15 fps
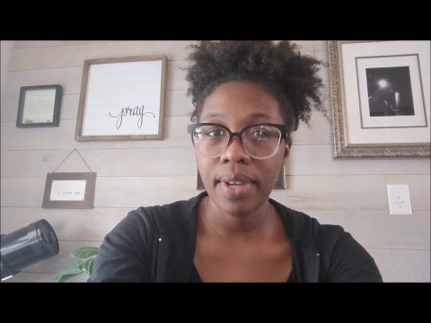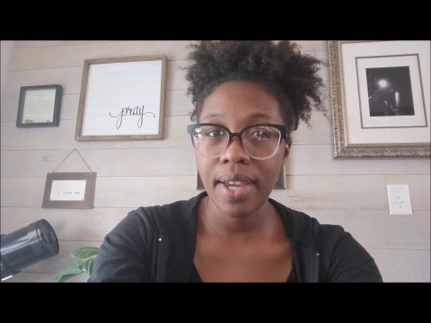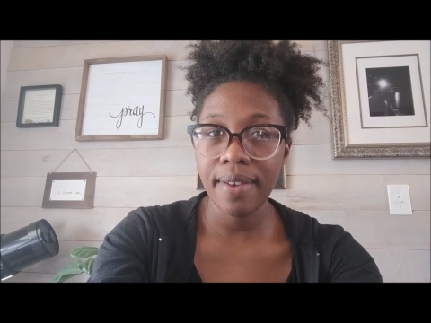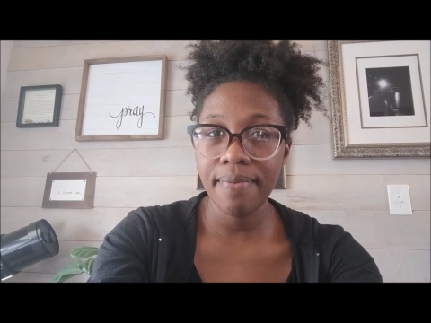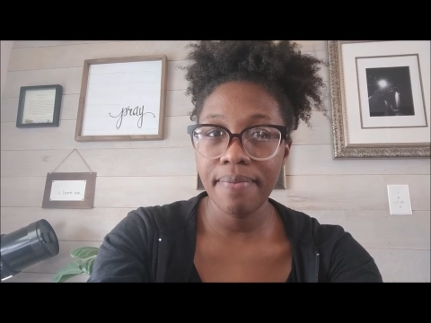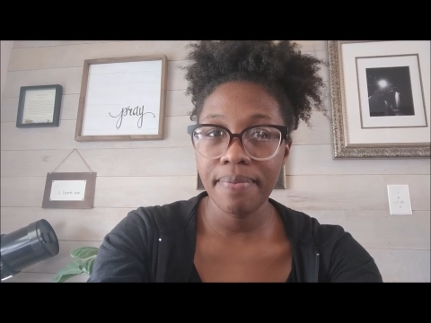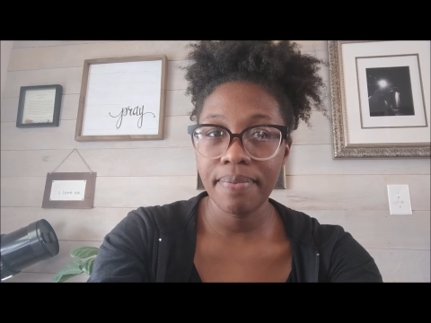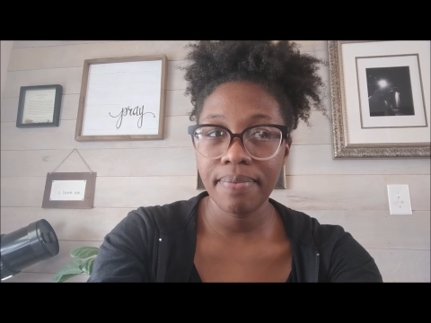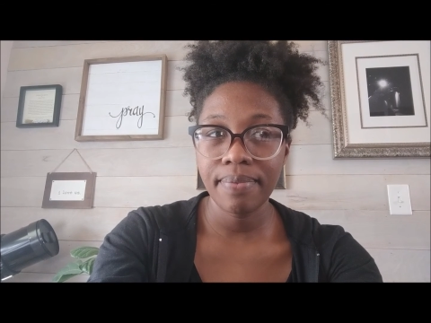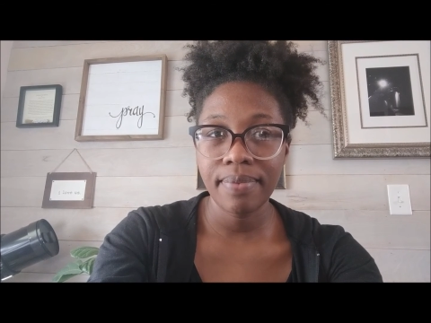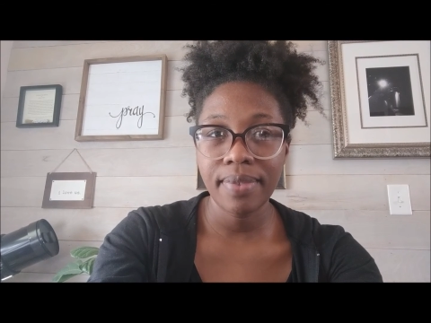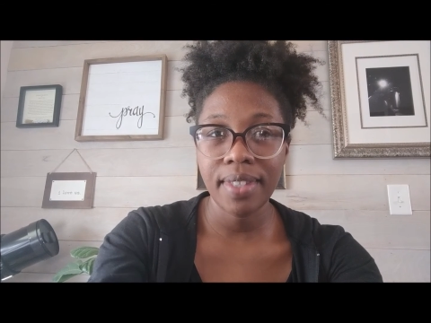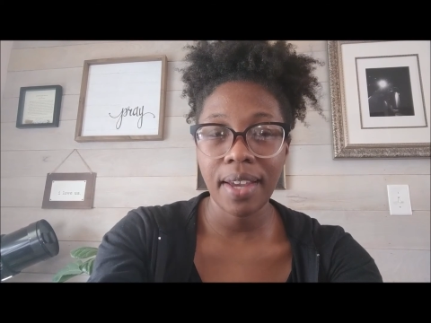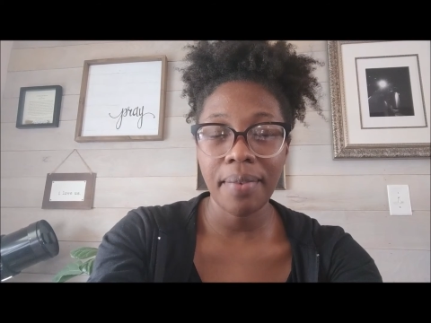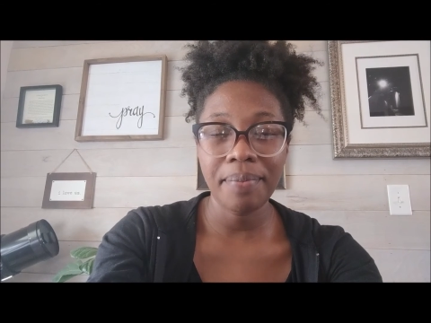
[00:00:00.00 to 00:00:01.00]
Okay,
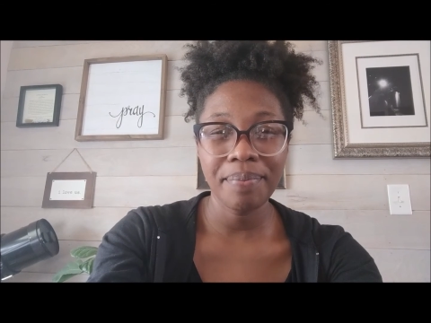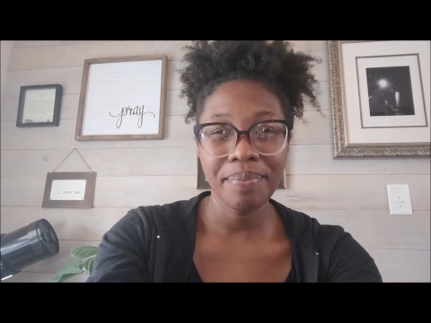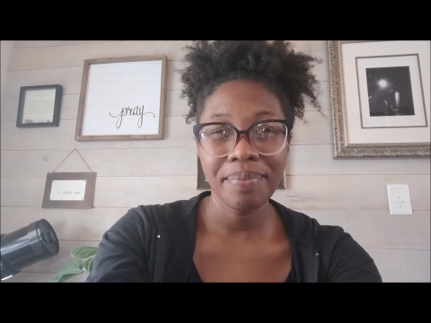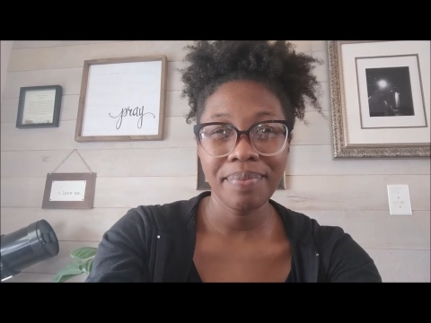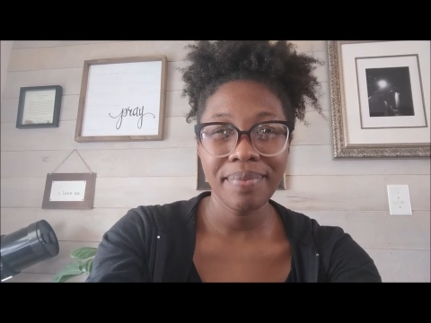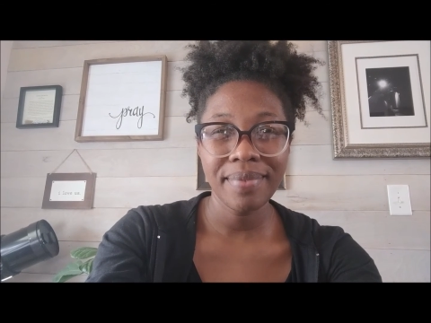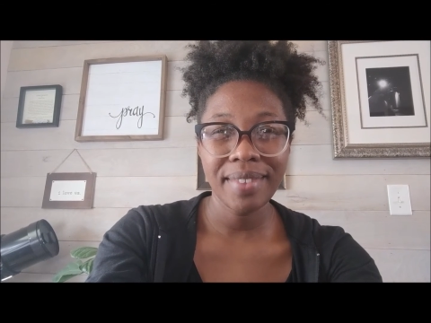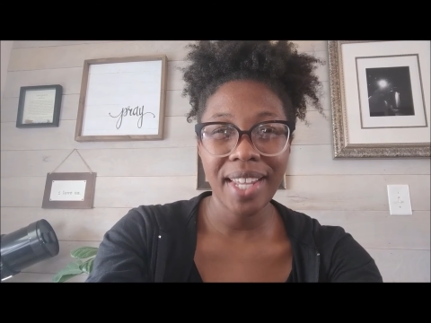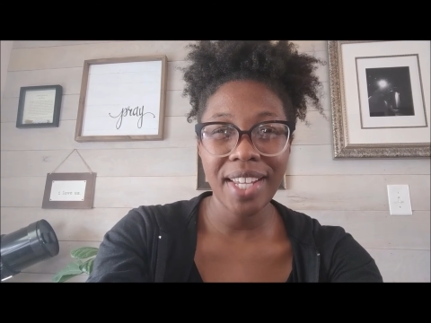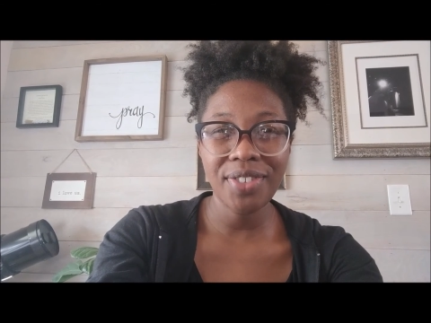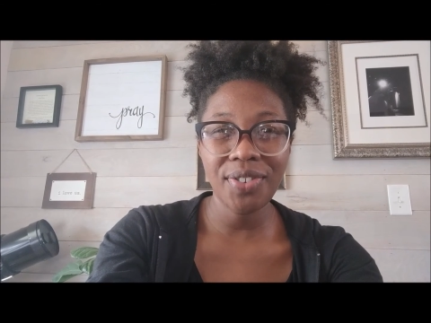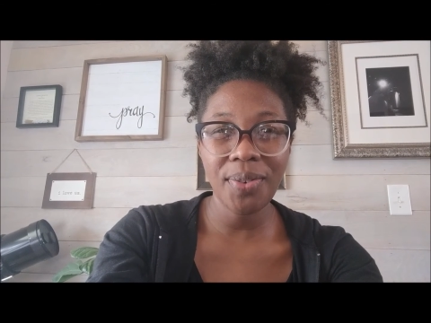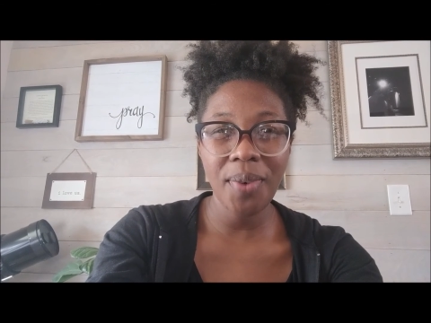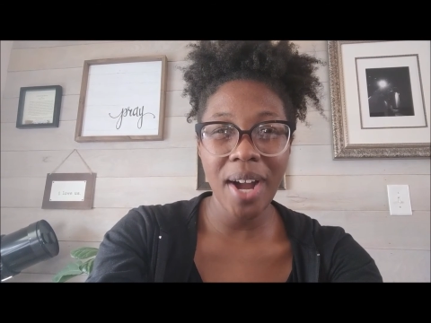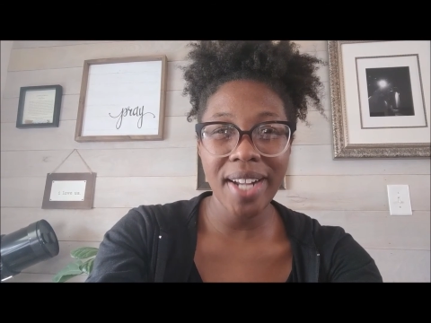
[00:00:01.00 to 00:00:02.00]
so
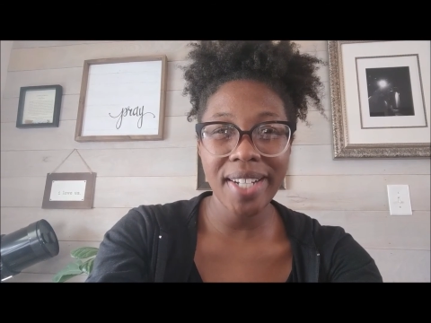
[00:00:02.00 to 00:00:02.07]
thanks for